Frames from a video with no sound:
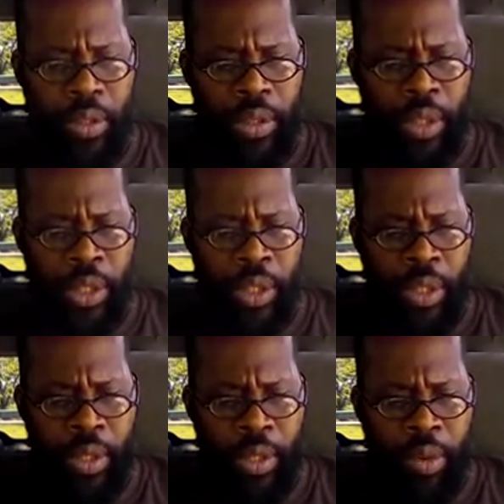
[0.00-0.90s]
it says,
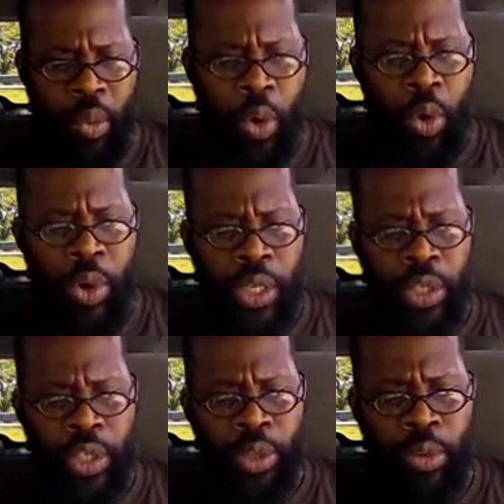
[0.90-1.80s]
uh, "Woe
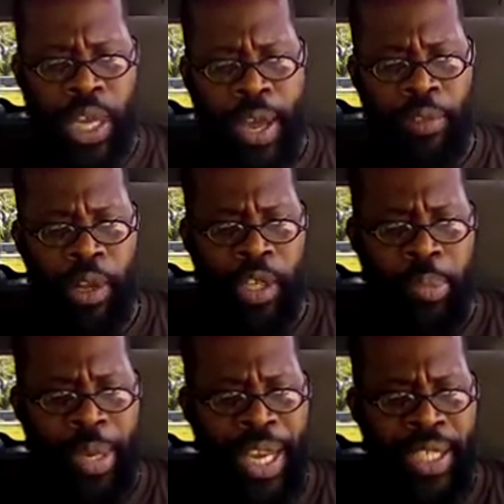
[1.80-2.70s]
unto you that have
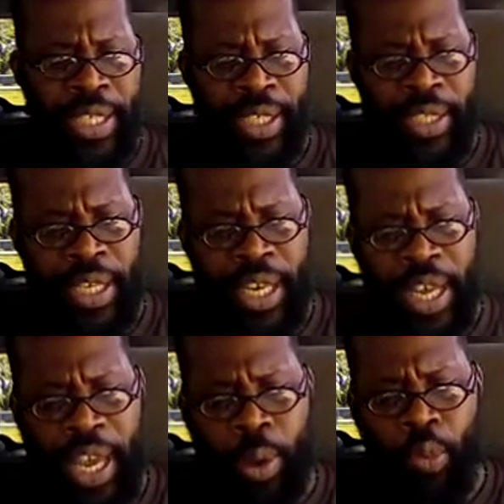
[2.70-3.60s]
lost patience,
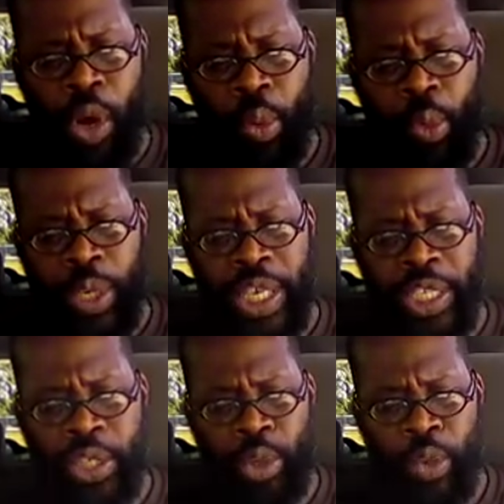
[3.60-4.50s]
and what will
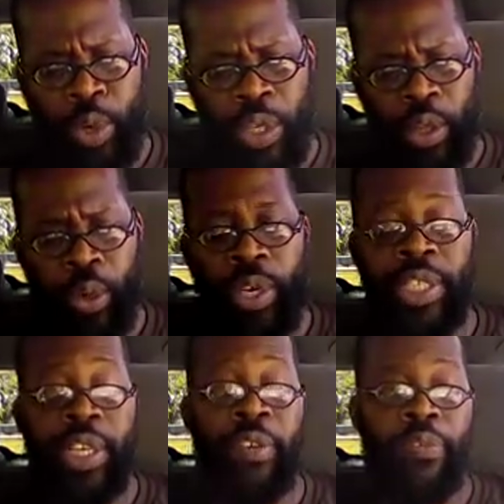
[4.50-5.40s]
ye do when the
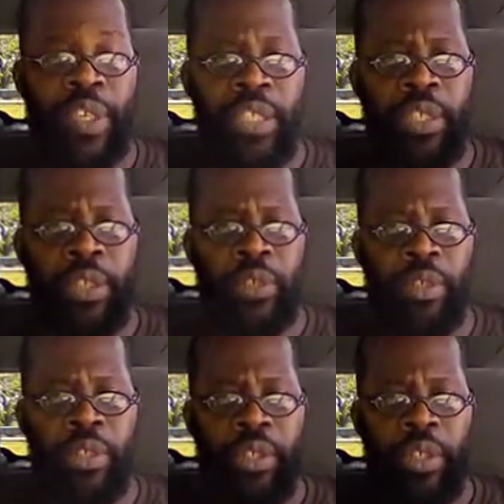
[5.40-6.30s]
Lord shall visit you?
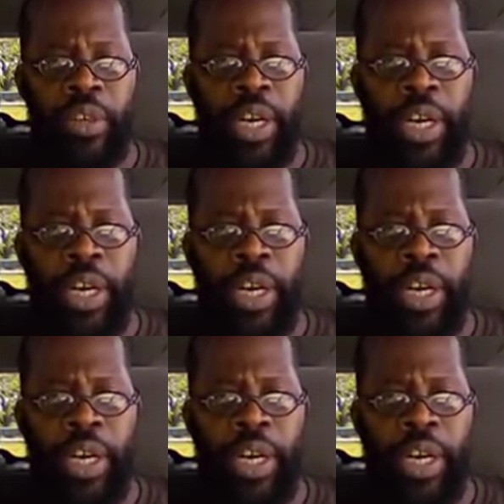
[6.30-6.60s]
All